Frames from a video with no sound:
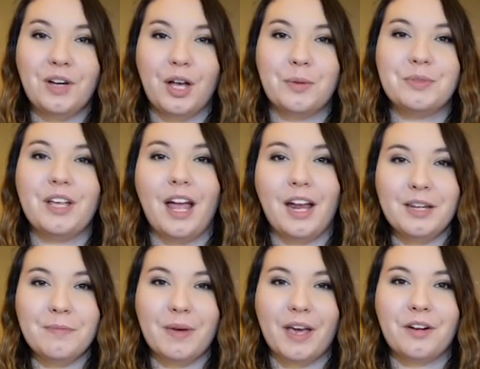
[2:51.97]
helps
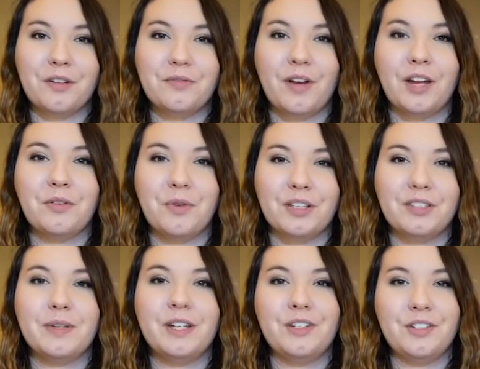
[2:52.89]
any baker find a
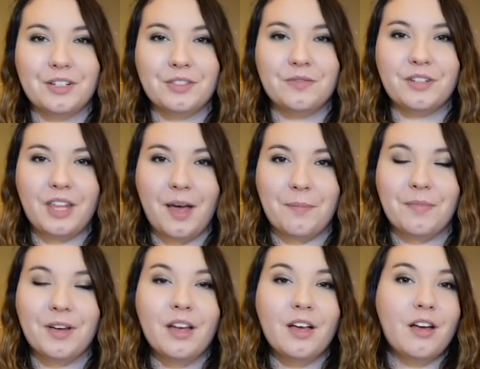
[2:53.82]
recipe just for
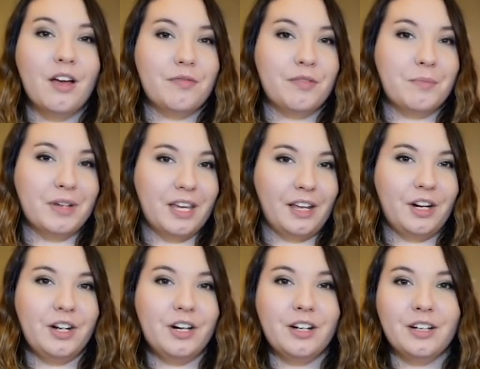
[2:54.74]
them. From
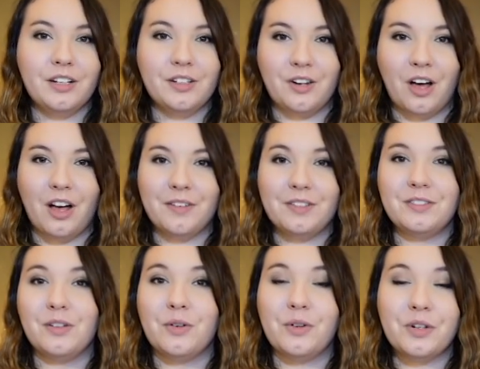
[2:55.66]
beginner,
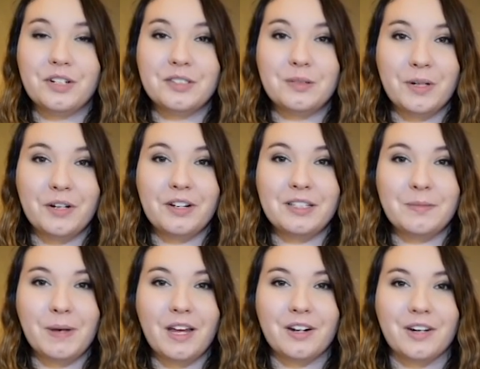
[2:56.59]
novice, or
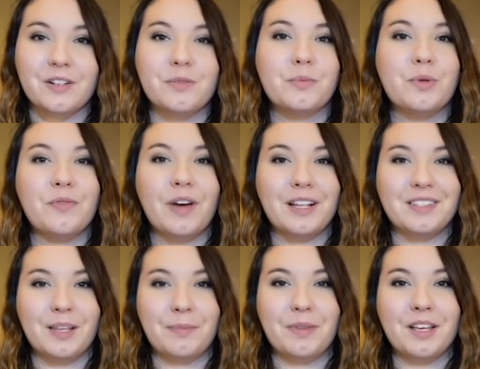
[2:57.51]
experienced bakers will
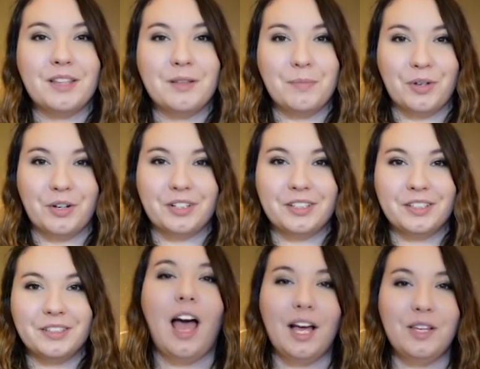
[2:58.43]
find something in the book.
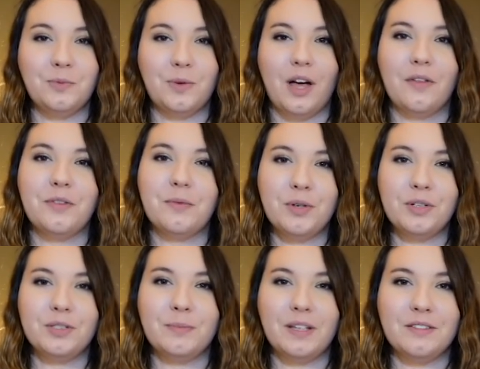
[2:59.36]
As well, the
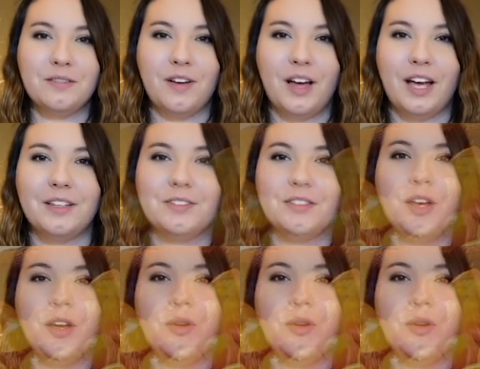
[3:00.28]
book specifies